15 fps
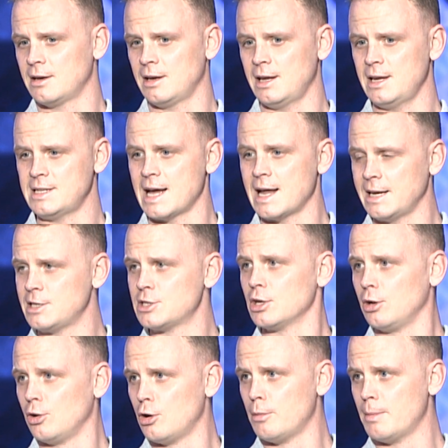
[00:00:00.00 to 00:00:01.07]
he's added to
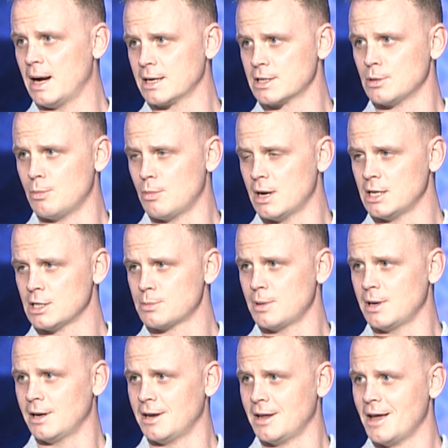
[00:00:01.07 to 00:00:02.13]
Lomax and
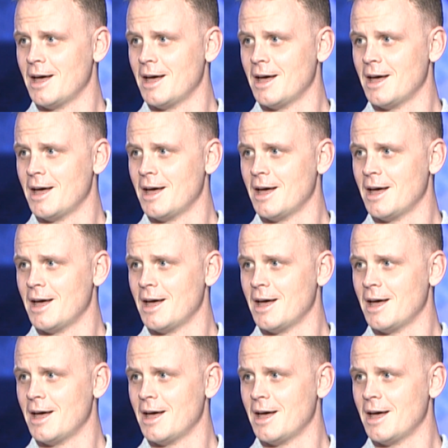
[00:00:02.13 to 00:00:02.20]
Wellsbury, and,